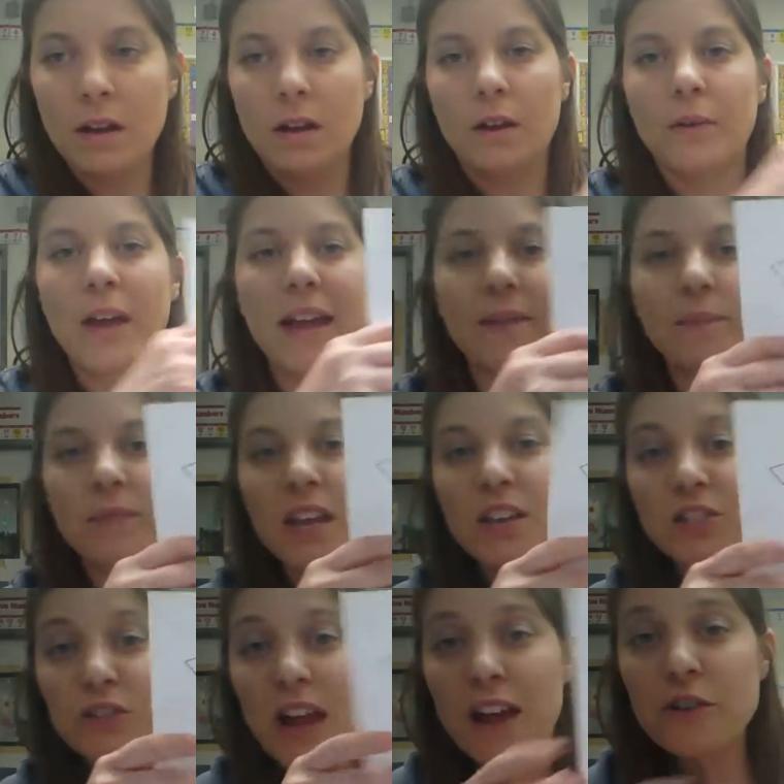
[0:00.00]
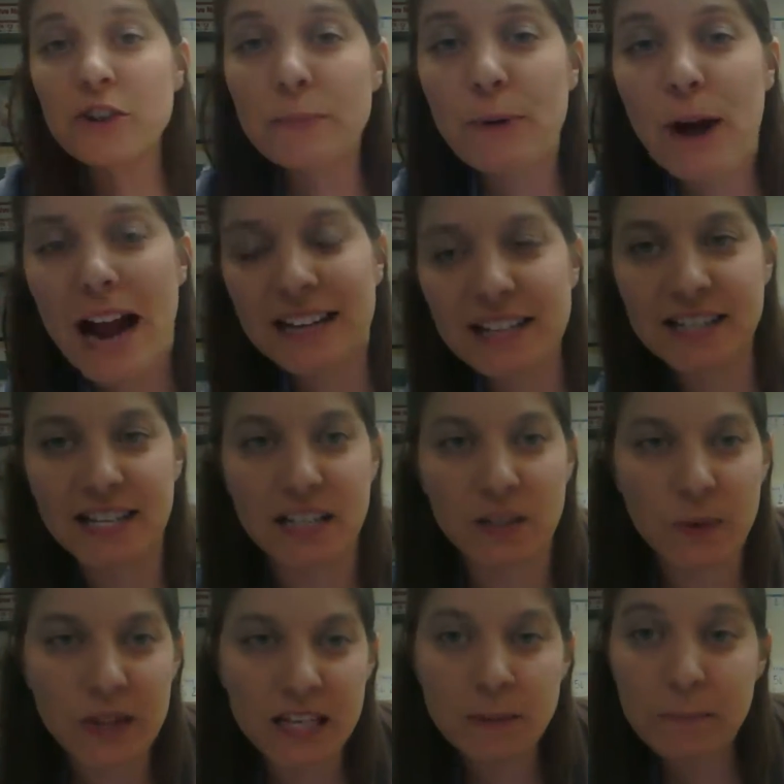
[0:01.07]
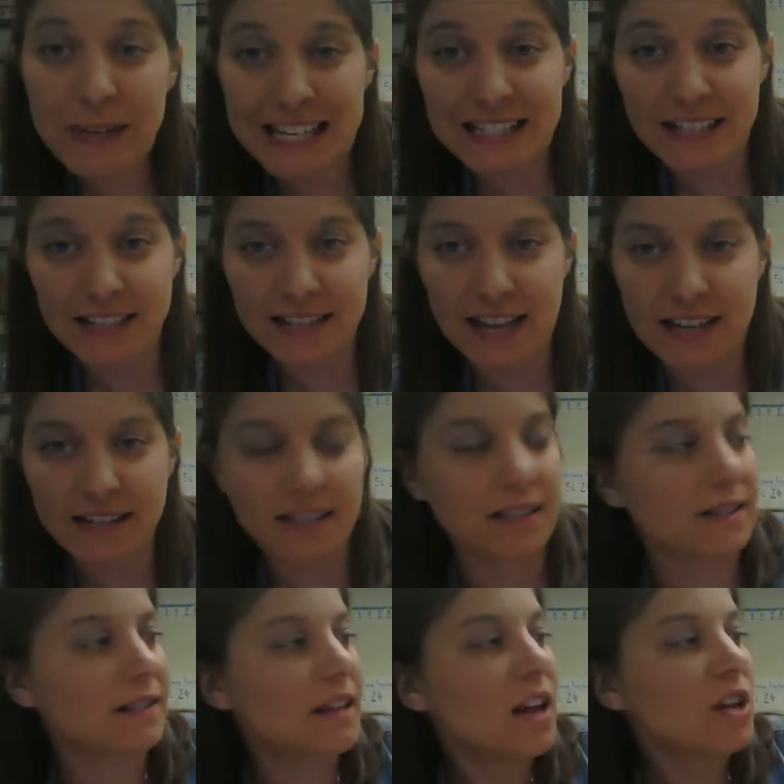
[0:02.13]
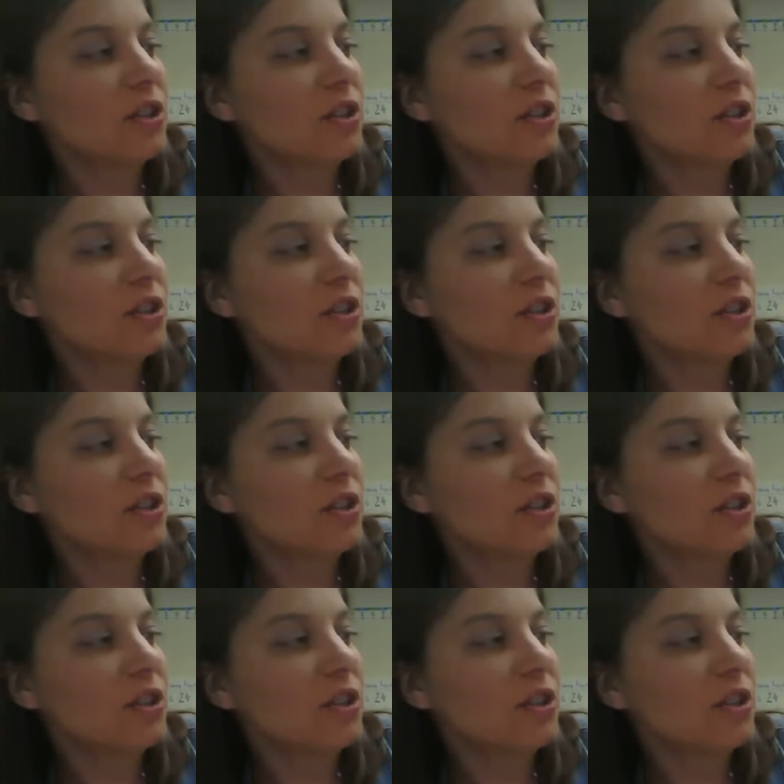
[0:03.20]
Okay, so now you're going to practice this with these pizza slices.